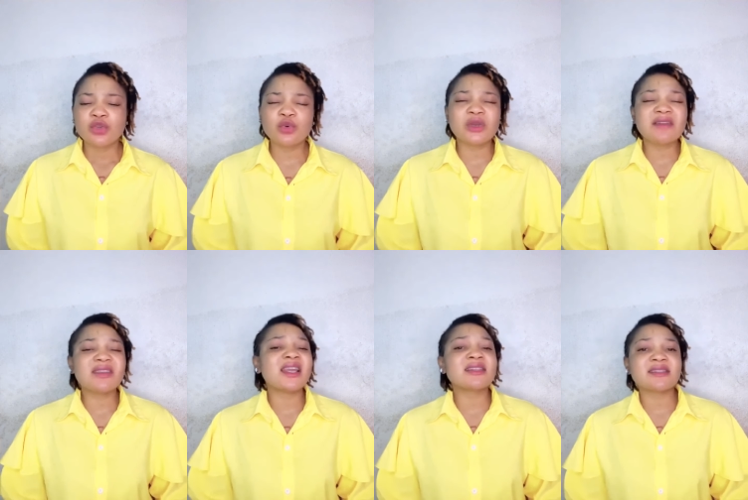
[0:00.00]
You could
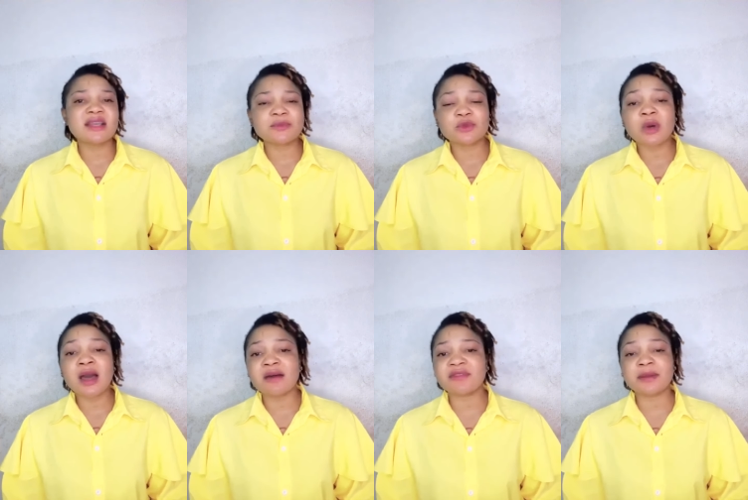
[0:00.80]
even accept to
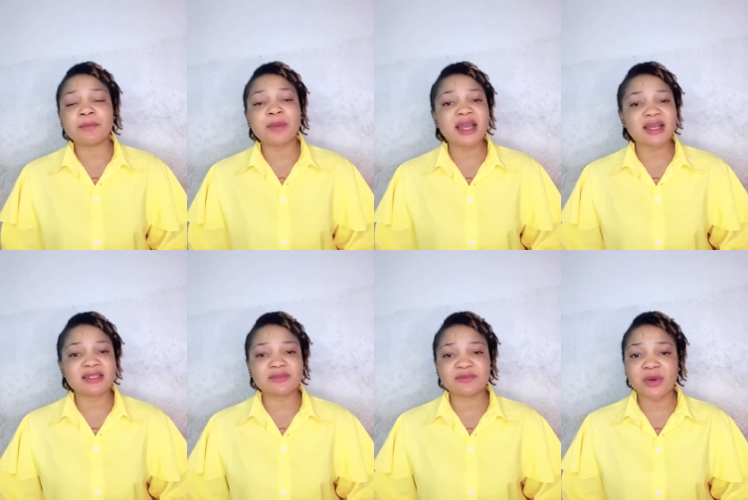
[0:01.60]
have them back
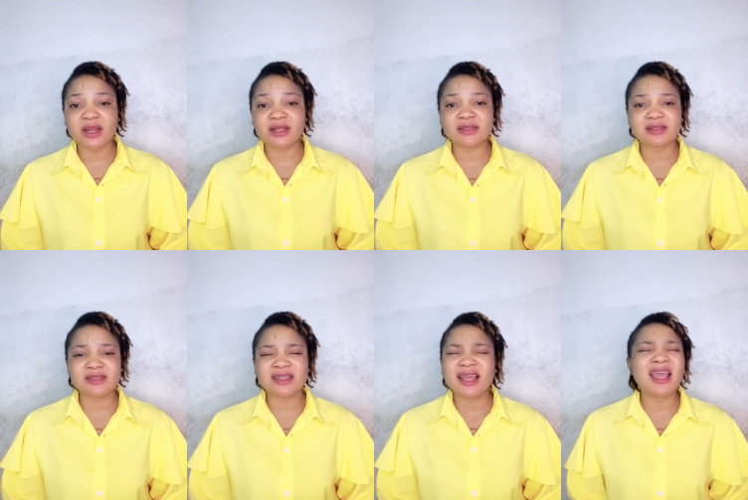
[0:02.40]
as
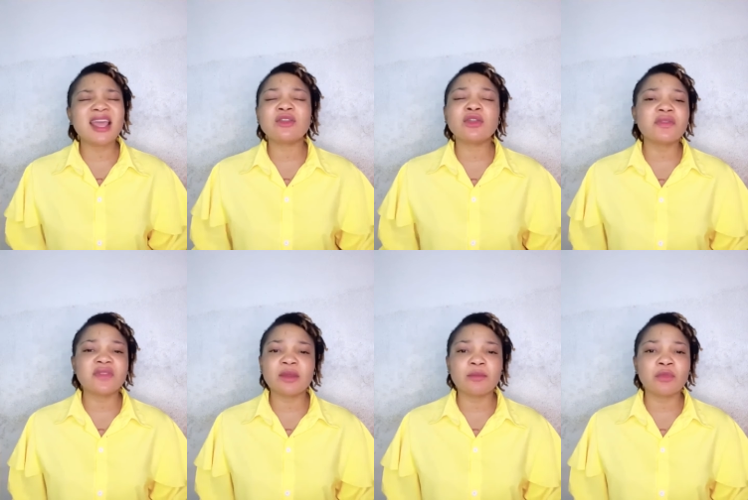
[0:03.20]
friends and
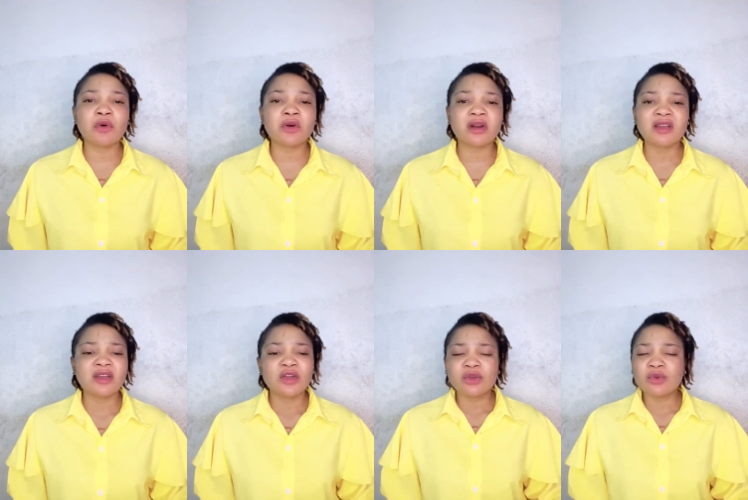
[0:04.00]
nothing more.
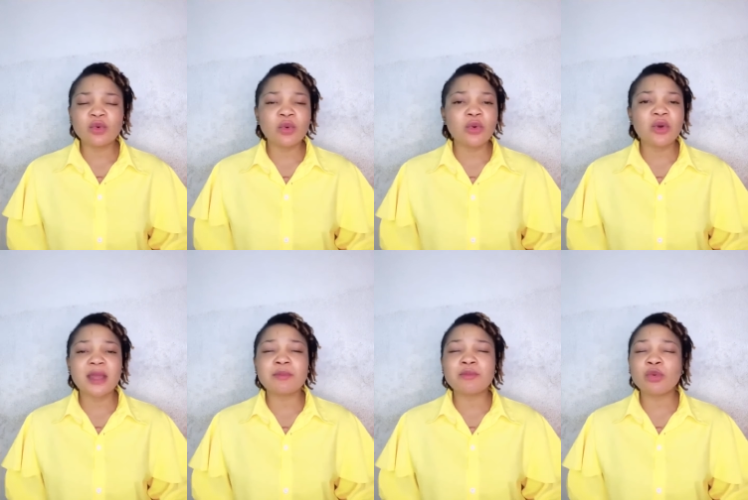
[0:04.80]
No
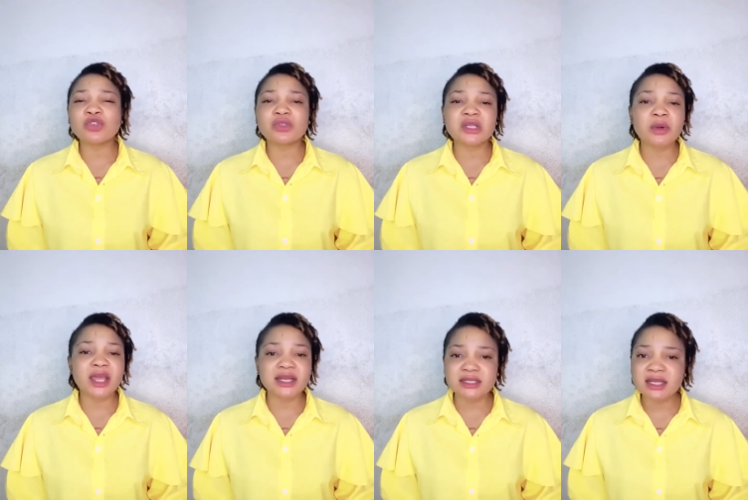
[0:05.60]
emotional
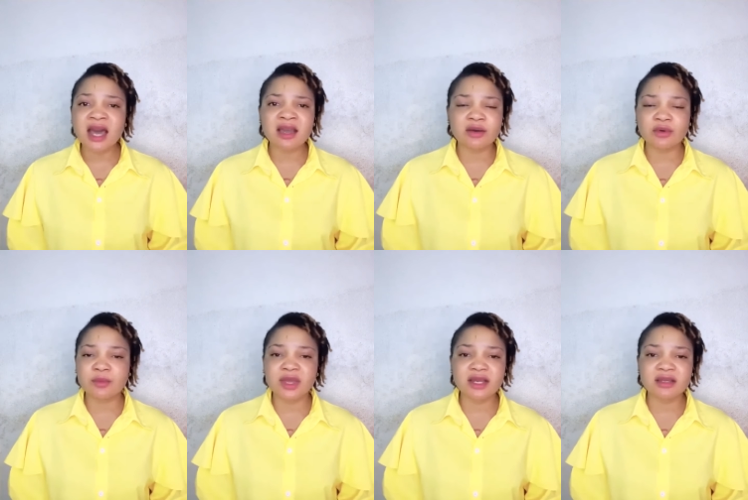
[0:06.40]

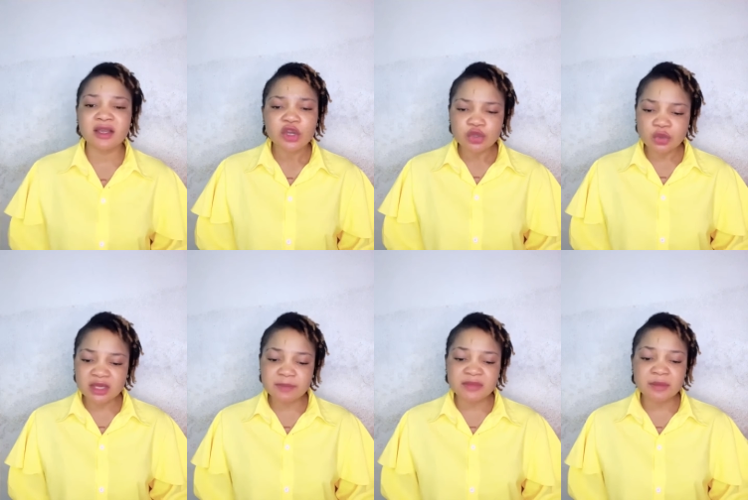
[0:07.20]
entanglement. You
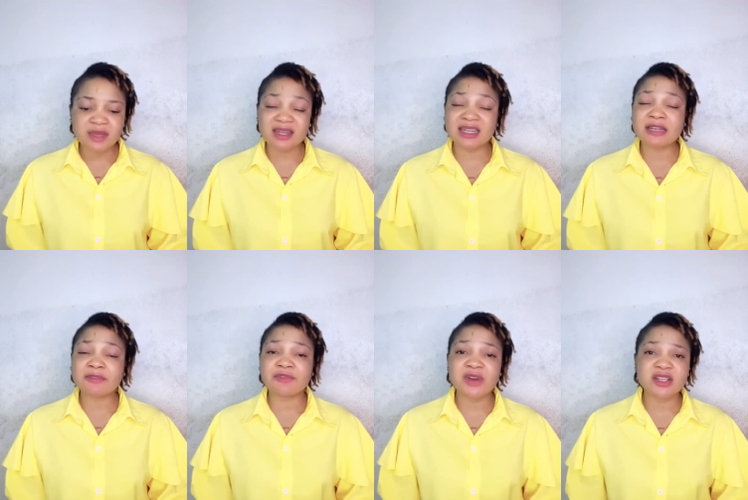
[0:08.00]
keep them in
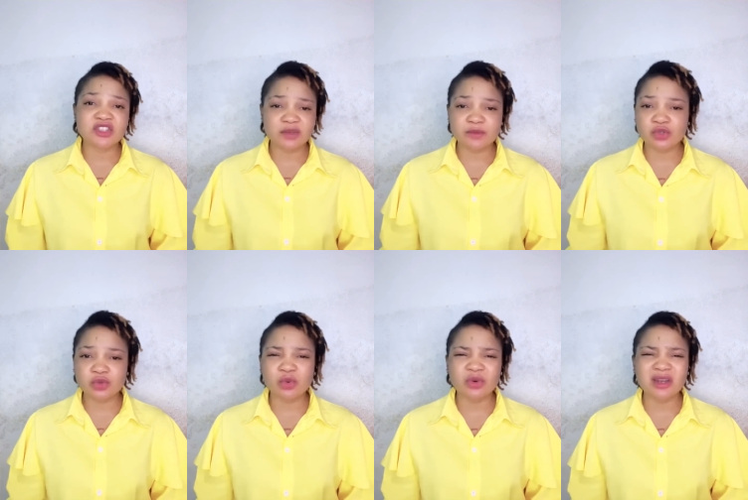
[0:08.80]
that friendship
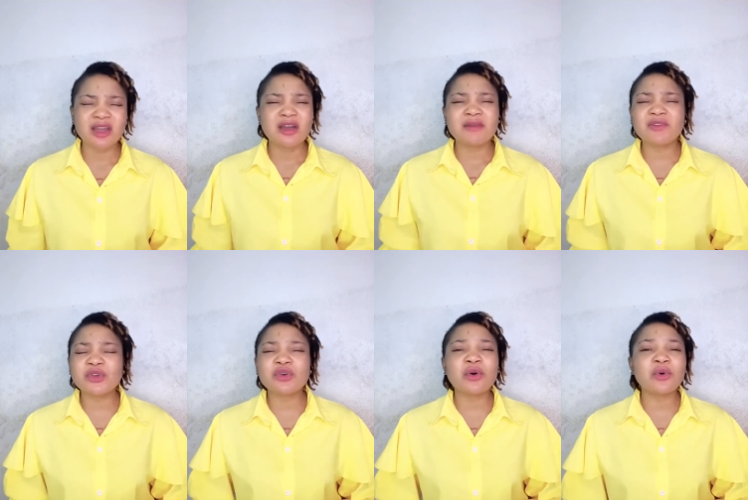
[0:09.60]
zone
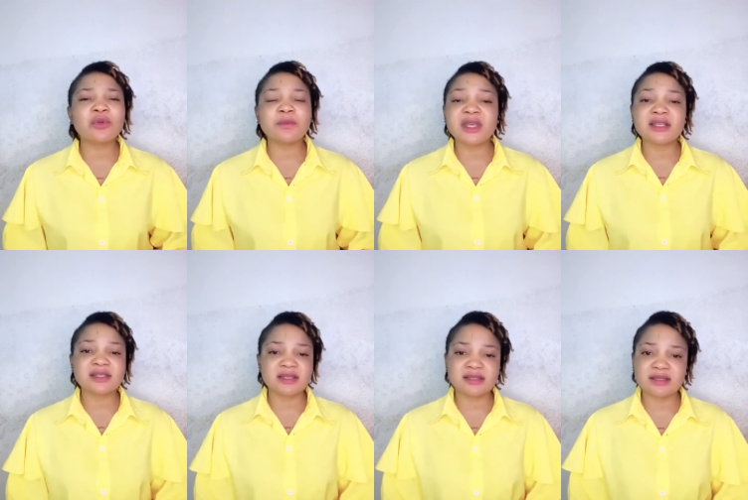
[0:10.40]
for your own
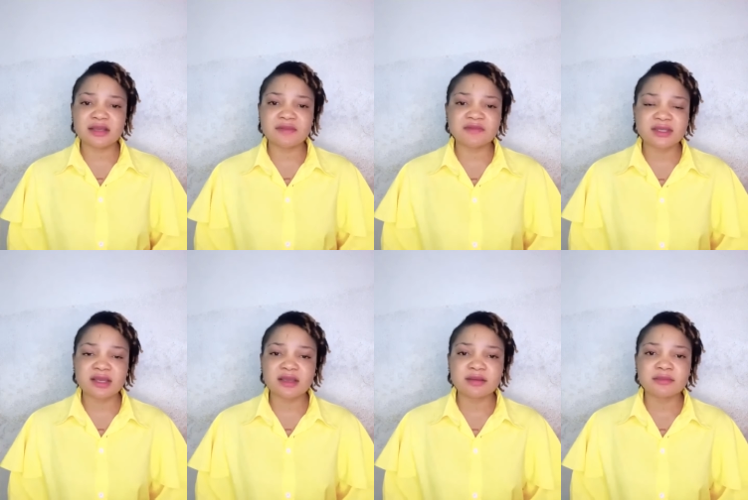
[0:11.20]
peace and
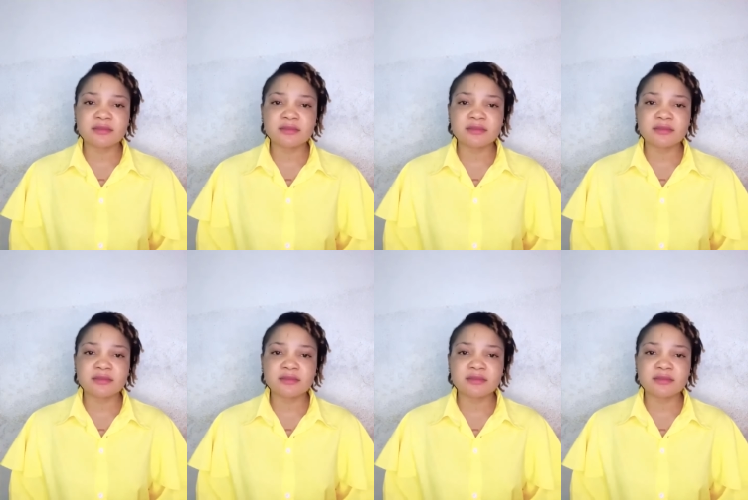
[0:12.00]
safety.